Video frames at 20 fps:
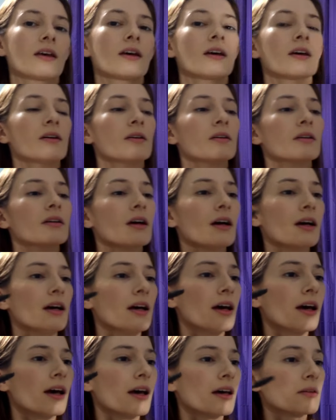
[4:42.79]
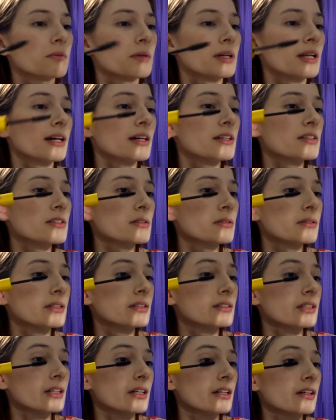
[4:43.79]
And what I do is I go
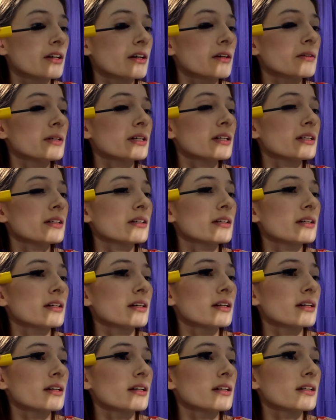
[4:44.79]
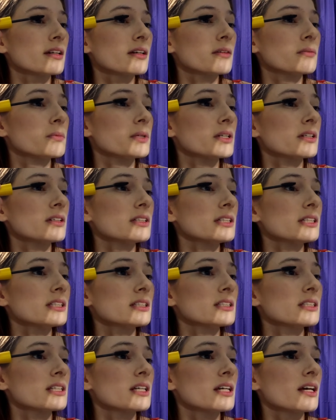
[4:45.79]
in and I wiggle it, and then I
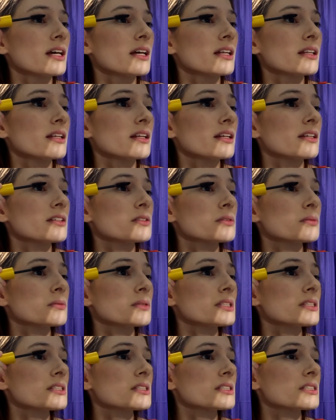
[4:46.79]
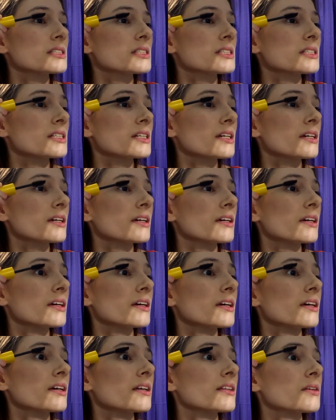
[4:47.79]
twist the wand
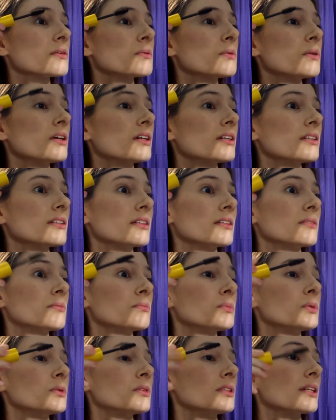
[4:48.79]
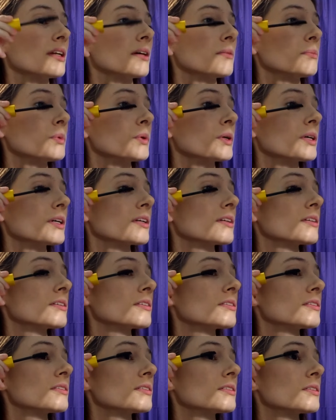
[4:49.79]
and pull it upward. So wiggle,
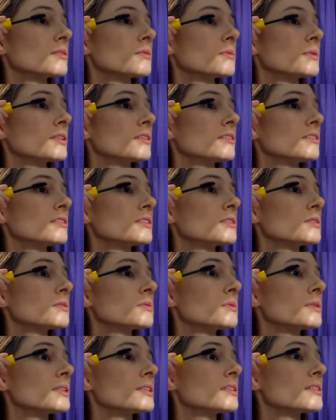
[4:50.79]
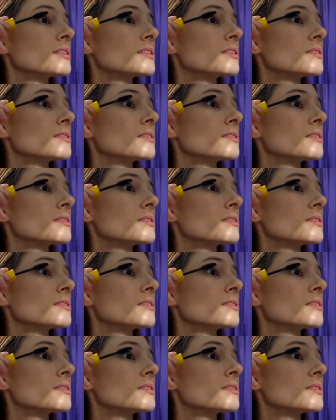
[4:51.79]
twist, pull.